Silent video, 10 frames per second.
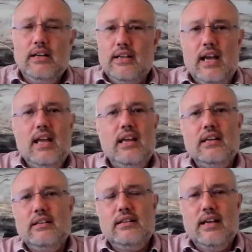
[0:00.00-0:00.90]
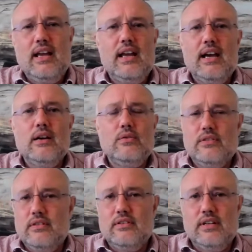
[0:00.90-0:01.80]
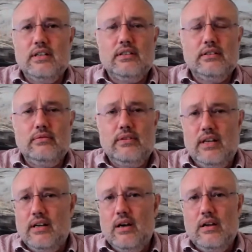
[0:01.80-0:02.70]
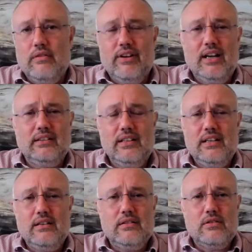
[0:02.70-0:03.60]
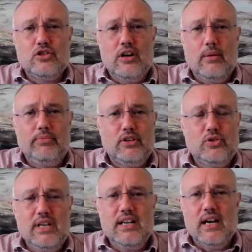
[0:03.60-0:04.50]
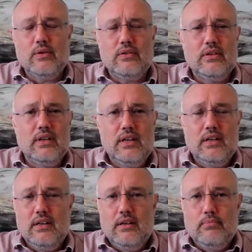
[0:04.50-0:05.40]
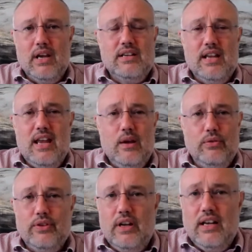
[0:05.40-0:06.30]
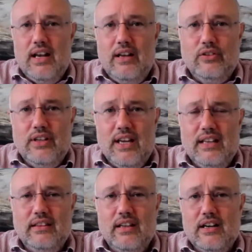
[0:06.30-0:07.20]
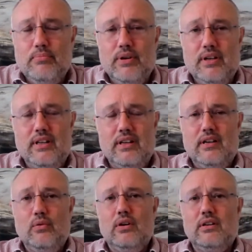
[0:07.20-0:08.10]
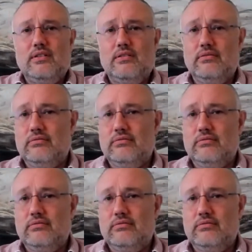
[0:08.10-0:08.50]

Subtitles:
day in, day out, until, you finally chop the tree down. It may take you 30 days to get there, but you know what?